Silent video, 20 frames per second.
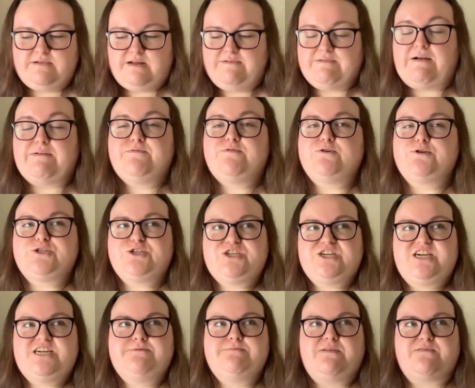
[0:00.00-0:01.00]
I've just
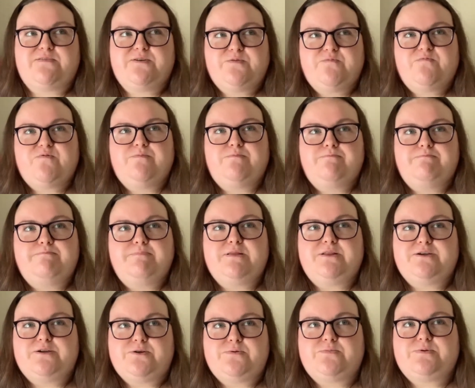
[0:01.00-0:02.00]
changed my room from
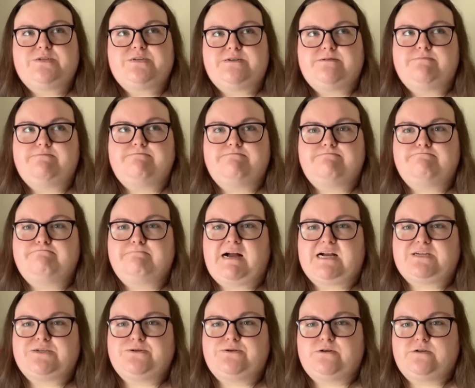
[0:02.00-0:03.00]
blue to
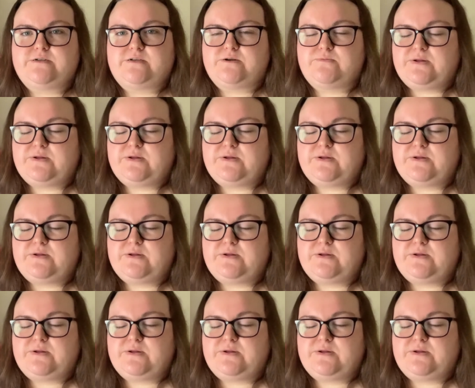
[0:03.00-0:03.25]
magnolia.